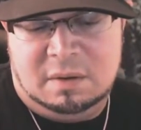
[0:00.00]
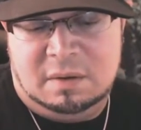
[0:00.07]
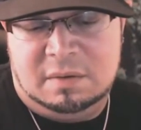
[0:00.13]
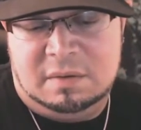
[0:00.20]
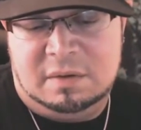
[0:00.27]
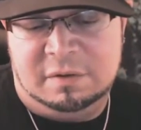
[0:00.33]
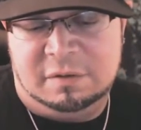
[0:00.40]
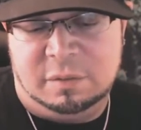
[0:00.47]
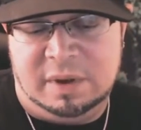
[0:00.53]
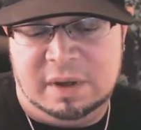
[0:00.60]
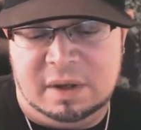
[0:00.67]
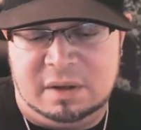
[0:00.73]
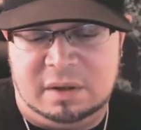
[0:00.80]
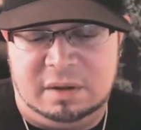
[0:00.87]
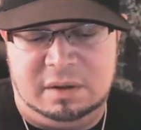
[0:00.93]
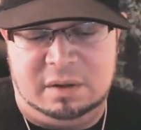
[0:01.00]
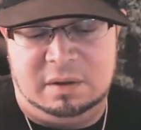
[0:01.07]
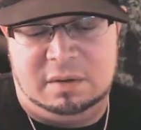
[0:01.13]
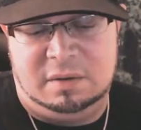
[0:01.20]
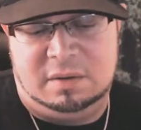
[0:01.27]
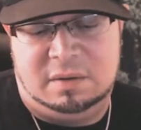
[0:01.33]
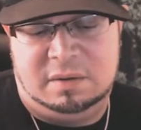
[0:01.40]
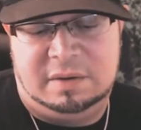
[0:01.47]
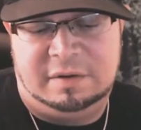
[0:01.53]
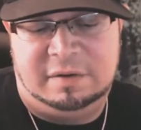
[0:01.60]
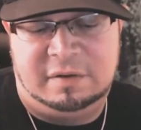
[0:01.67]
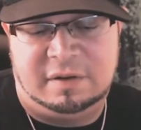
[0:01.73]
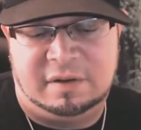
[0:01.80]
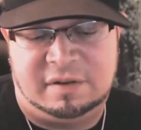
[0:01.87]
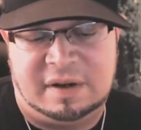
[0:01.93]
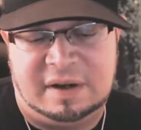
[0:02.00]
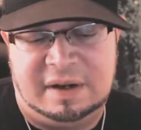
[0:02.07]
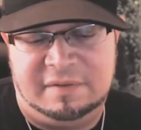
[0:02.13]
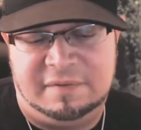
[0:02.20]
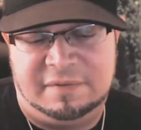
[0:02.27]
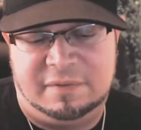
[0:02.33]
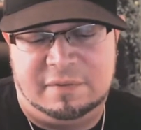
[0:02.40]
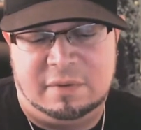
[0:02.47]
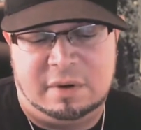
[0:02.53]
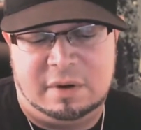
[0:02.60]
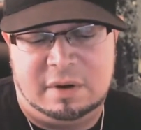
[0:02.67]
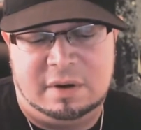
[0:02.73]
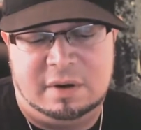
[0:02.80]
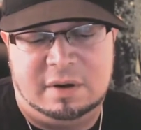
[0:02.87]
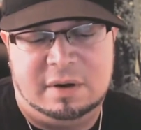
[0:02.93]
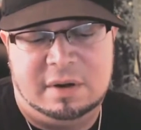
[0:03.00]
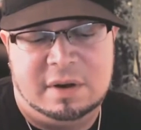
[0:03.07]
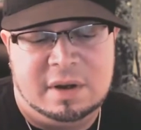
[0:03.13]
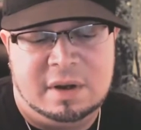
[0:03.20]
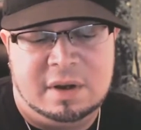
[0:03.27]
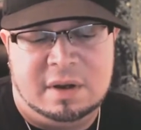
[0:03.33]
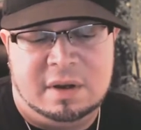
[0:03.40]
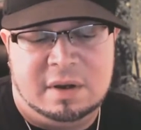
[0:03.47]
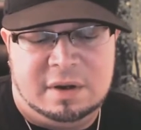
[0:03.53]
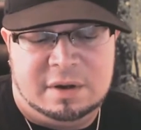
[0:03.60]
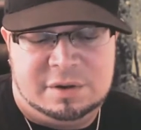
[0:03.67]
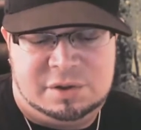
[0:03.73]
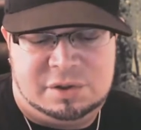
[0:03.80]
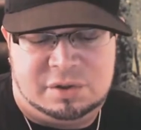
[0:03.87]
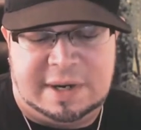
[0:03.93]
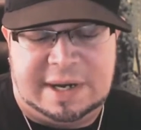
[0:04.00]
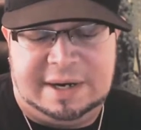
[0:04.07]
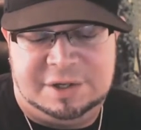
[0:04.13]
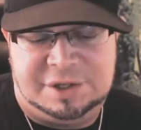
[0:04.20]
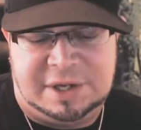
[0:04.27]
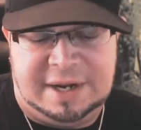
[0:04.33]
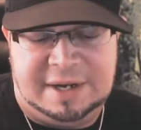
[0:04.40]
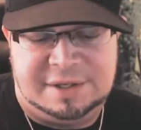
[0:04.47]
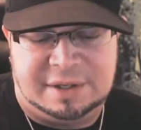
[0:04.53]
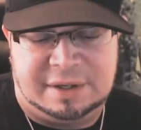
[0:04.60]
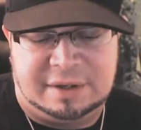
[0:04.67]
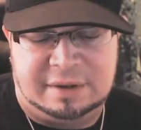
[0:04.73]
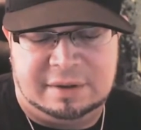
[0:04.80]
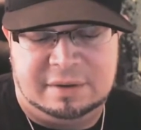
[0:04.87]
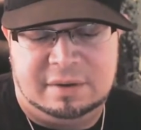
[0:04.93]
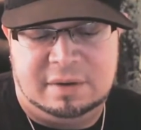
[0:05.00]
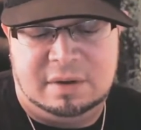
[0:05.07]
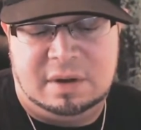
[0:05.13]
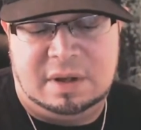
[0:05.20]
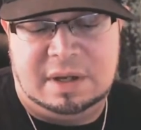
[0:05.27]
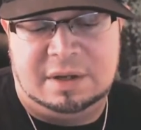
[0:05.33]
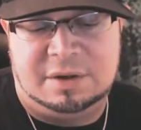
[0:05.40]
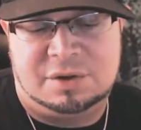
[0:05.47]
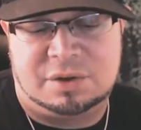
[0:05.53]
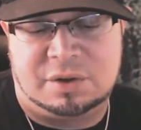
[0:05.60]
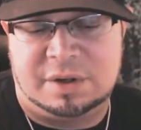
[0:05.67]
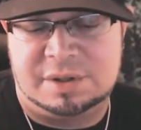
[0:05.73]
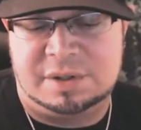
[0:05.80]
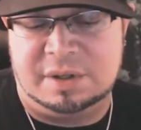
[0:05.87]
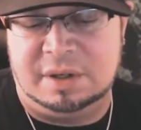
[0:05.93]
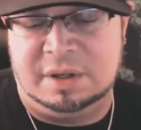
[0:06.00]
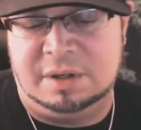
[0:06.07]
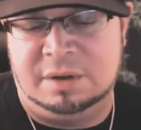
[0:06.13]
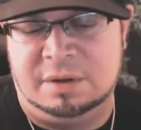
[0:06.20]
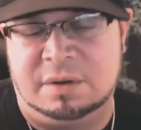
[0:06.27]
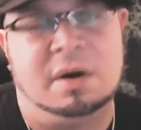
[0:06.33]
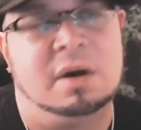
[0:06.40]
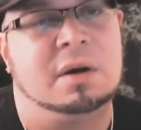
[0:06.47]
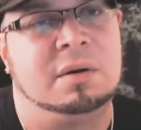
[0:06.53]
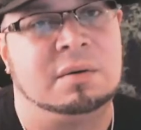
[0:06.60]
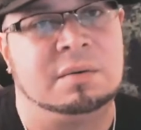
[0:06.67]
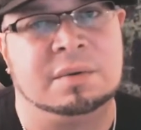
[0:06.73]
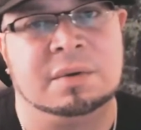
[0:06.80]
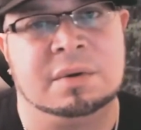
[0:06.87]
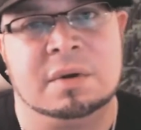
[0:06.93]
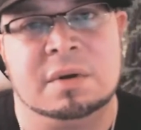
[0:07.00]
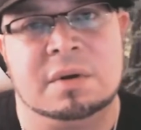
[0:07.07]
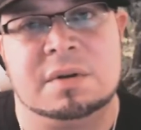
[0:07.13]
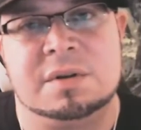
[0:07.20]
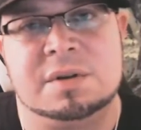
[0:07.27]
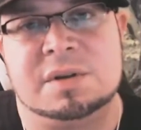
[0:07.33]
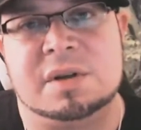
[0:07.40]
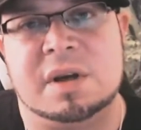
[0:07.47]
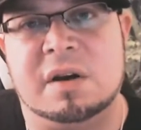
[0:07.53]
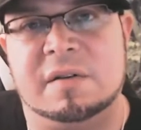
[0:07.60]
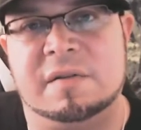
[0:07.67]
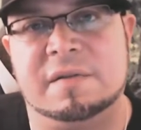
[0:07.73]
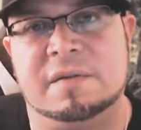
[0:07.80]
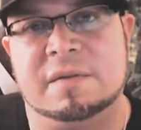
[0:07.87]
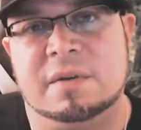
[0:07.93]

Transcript: This week, this is a time for strategizing and trusting in your own self